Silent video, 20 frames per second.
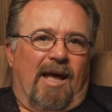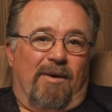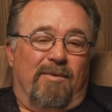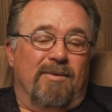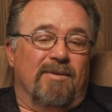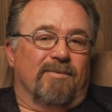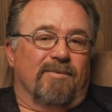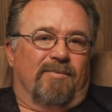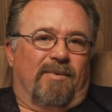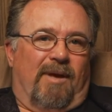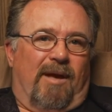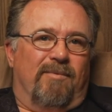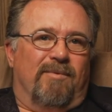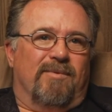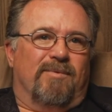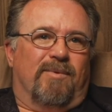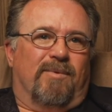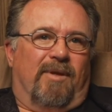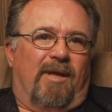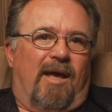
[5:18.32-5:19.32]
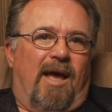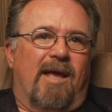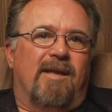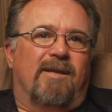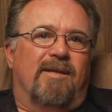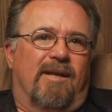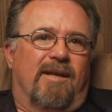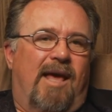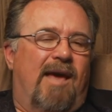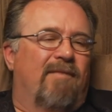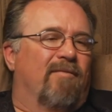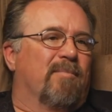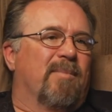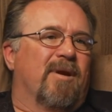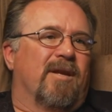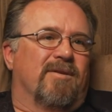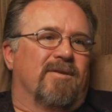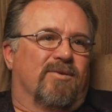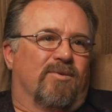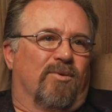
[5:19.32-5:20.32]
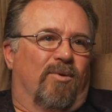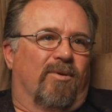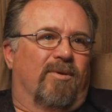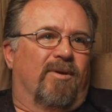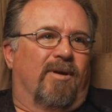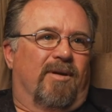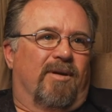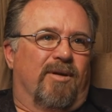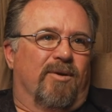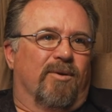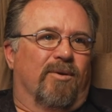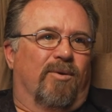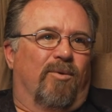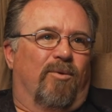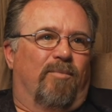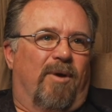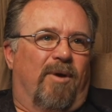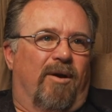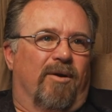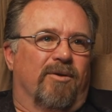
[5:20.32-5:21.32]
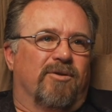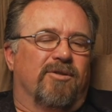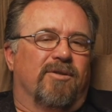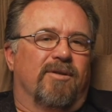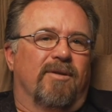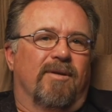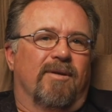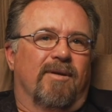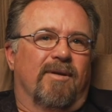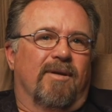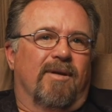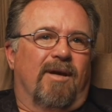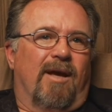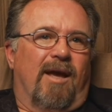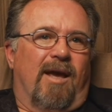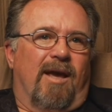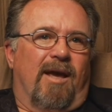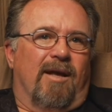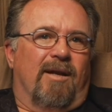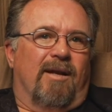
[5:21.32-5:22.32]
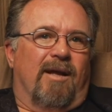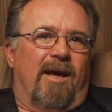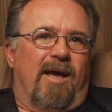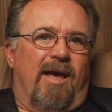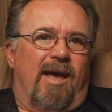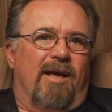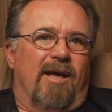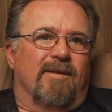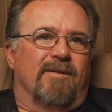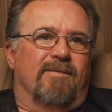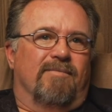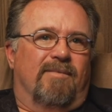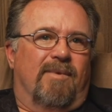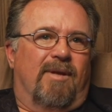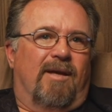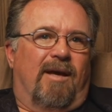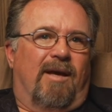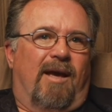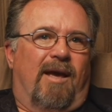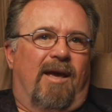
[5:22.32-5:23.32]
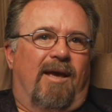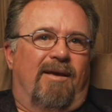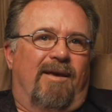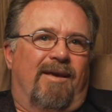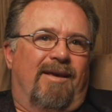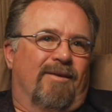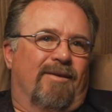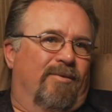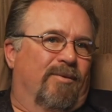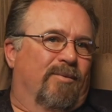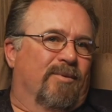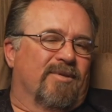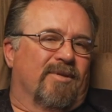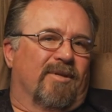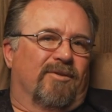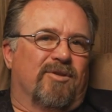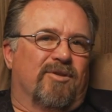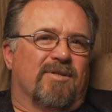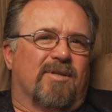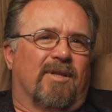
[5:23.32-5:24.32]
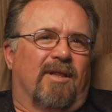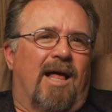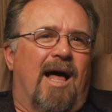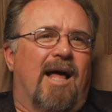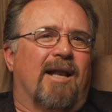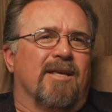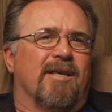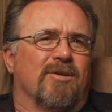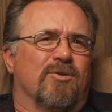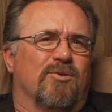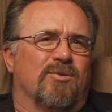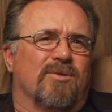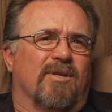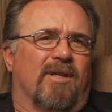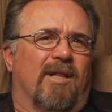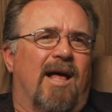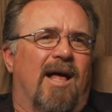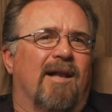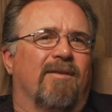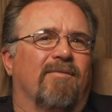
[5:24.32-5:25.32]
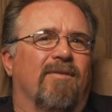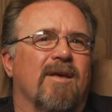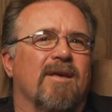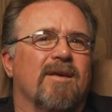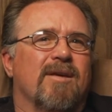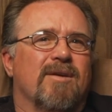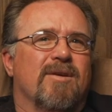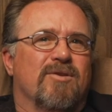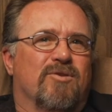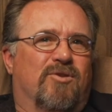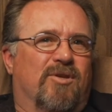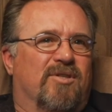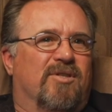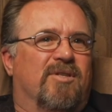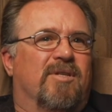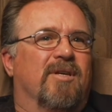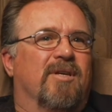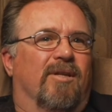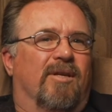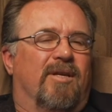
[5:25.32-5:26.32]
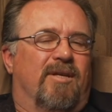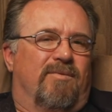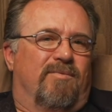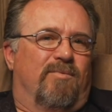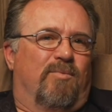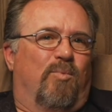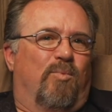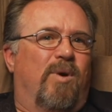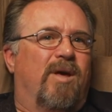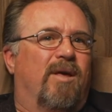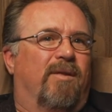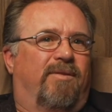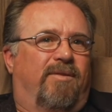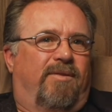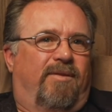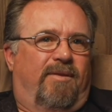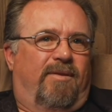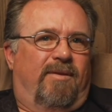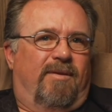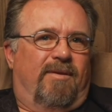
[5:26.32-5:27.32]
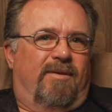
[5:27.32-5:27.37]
was really, I did have a mini stroke a year ago March, and I had there was just a lot of issues, a lot of just dealing with